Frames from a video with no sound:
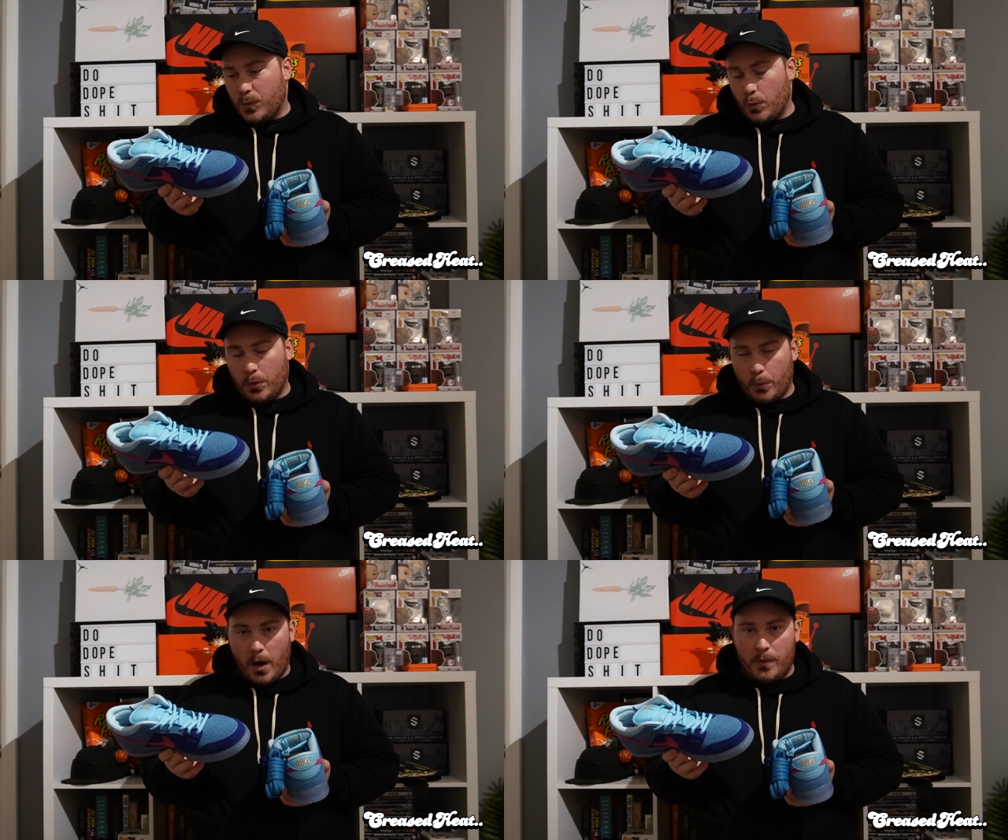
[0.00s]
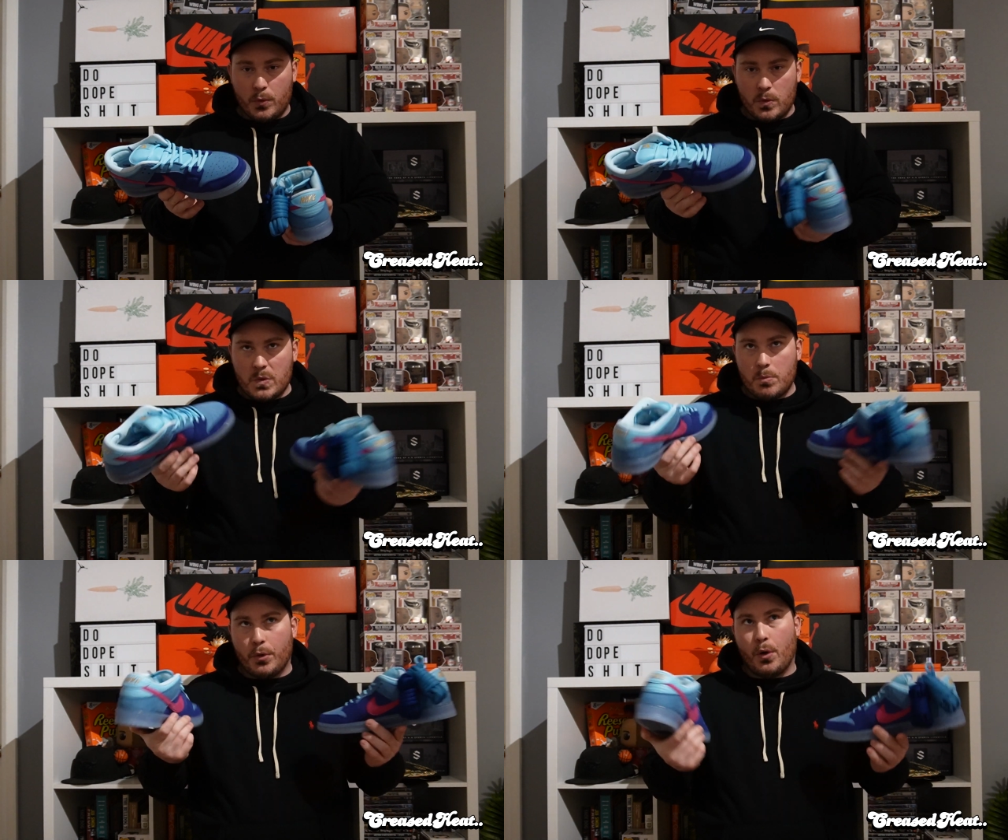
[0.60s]
with
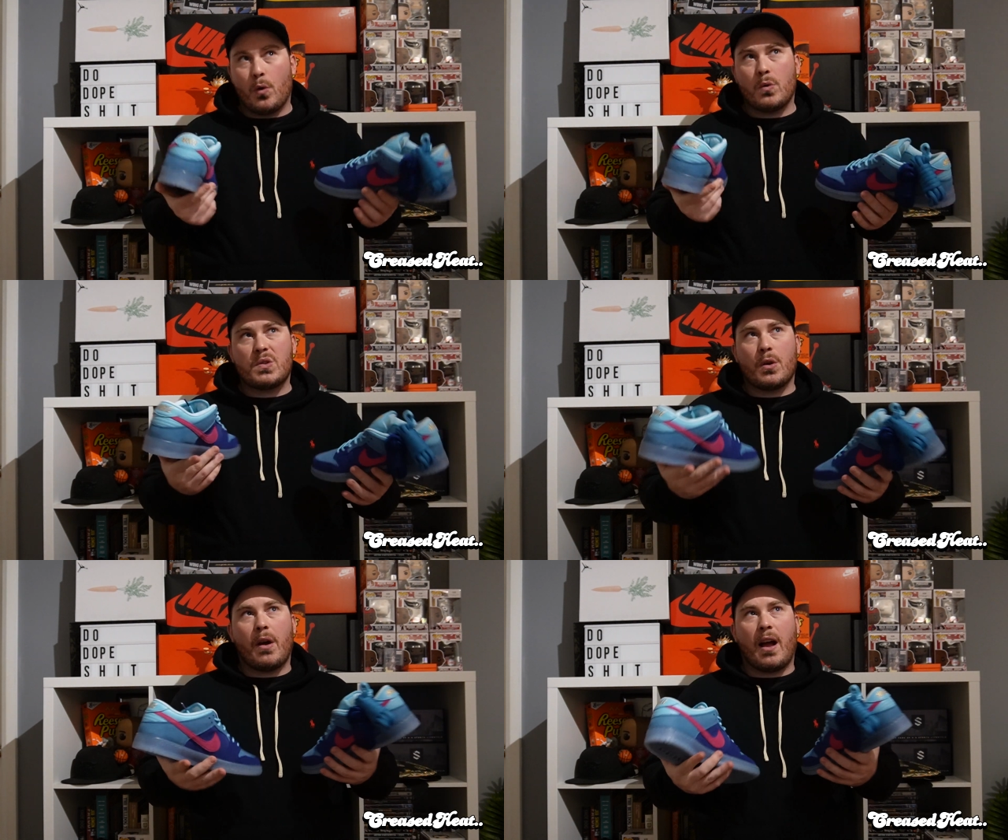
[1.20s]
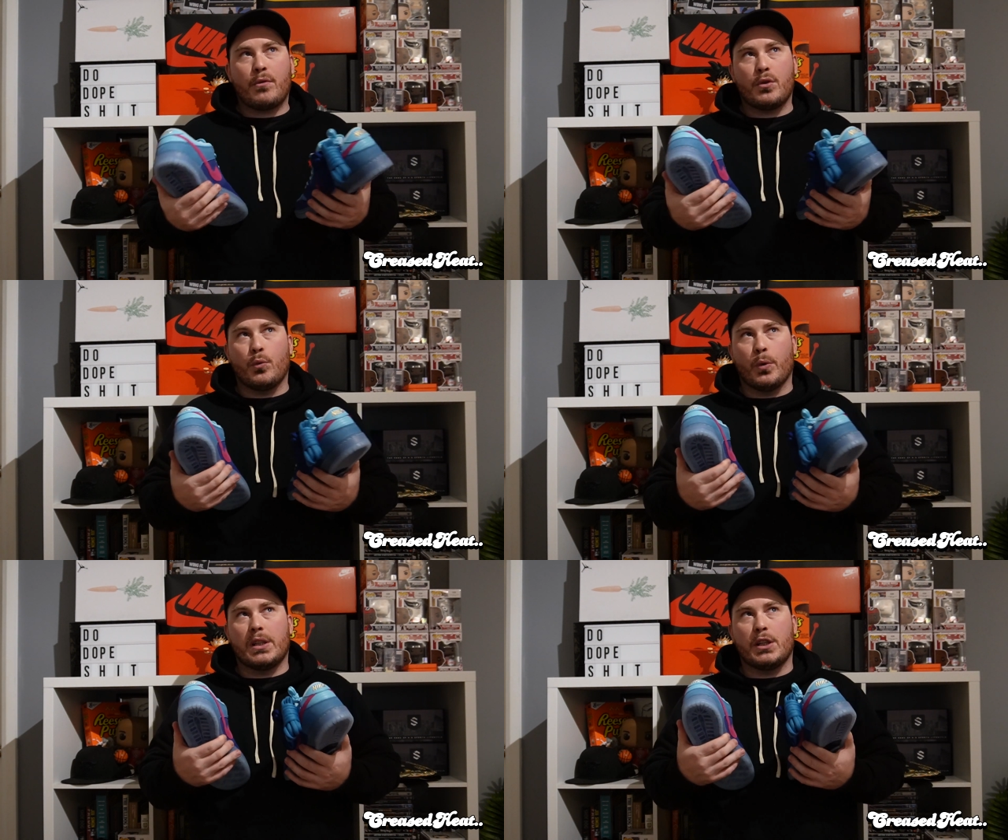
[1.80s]
raffles, but I also
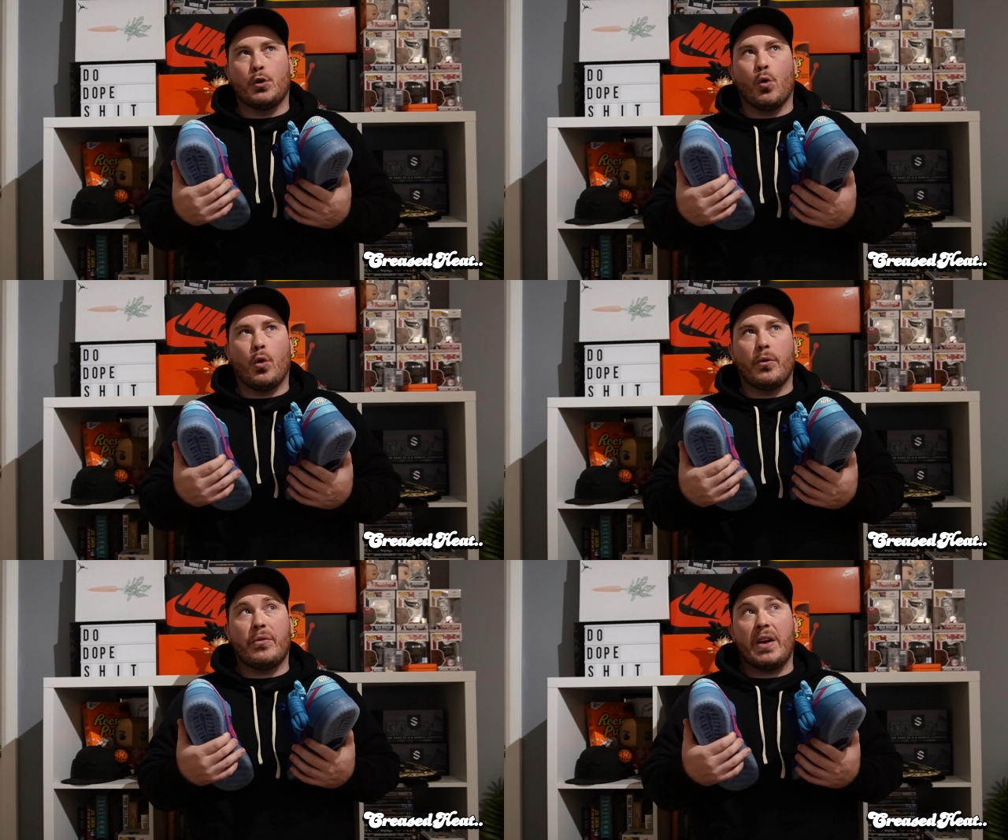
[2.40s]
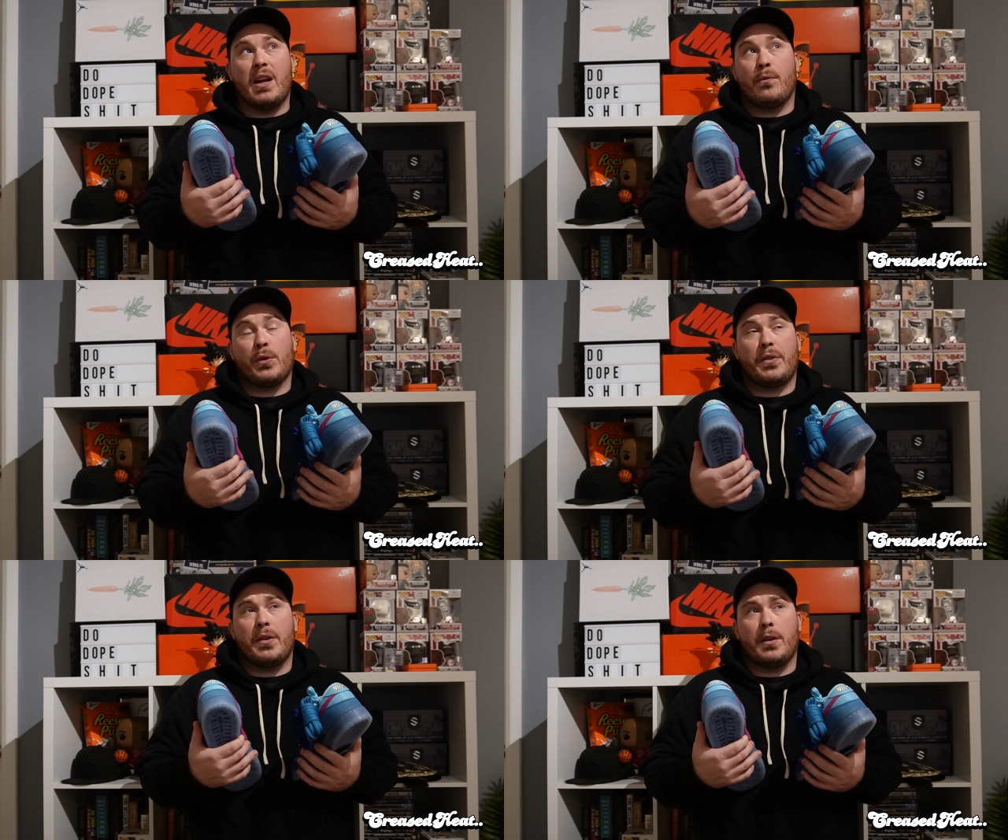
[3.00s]
haven't really gone for
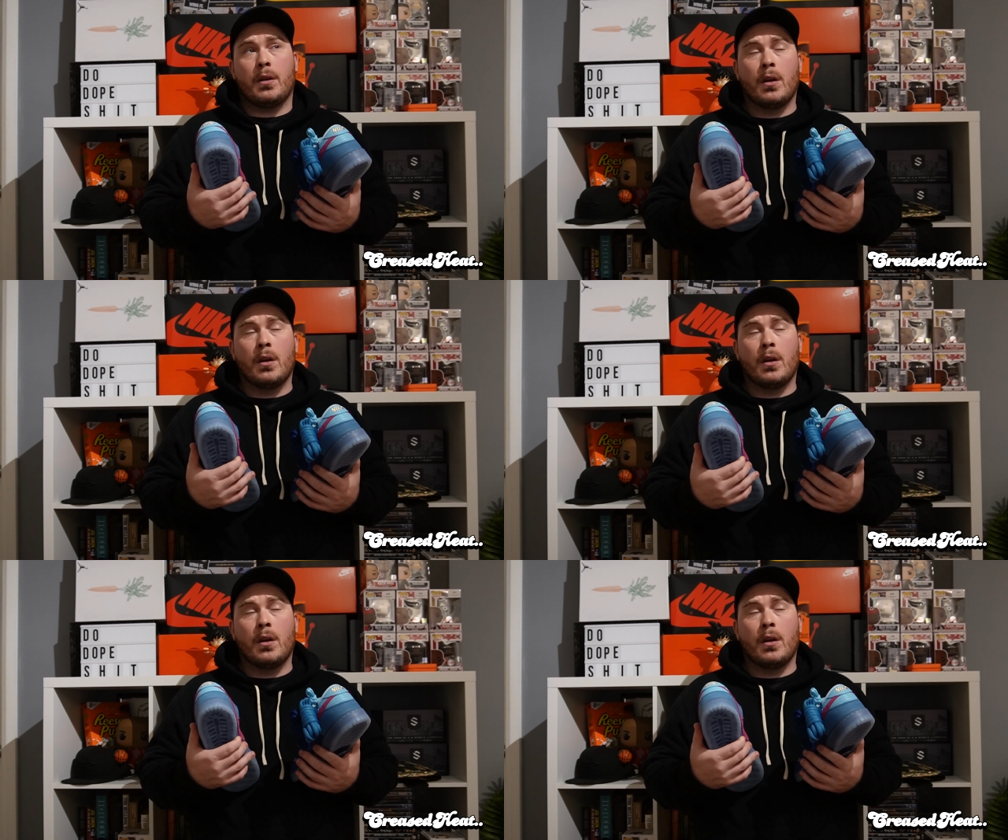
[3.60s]
everything.